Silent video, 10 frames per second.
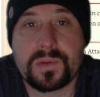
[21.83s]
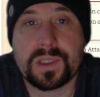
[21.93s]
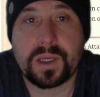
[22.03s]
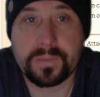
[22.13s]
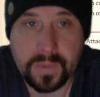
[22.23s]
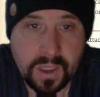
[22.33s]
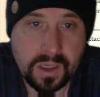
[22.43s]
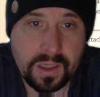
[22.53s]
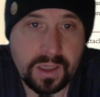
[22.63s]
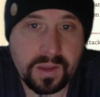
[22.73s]
So
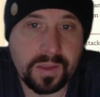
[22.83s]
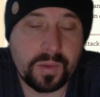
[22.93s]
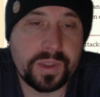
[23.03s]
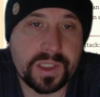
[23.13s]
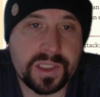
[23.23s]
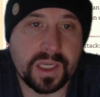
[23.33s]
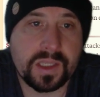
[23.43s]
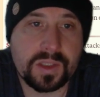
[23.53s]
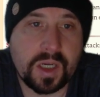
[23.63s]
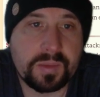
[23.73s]
I thought we'd just take
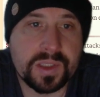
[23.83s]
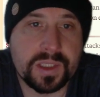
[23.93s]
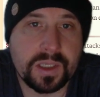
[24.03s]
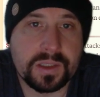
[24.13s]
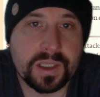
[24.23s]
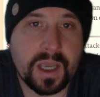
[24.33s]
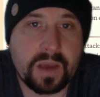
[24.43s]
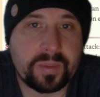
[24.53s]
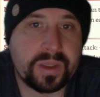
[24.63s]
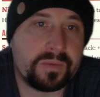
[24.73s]
the time just to
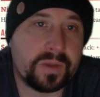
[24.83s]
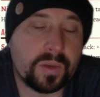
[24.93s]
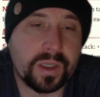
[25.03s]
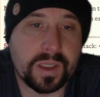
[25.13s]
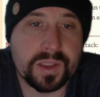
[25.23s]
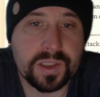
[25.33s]
have a bit of a look at it.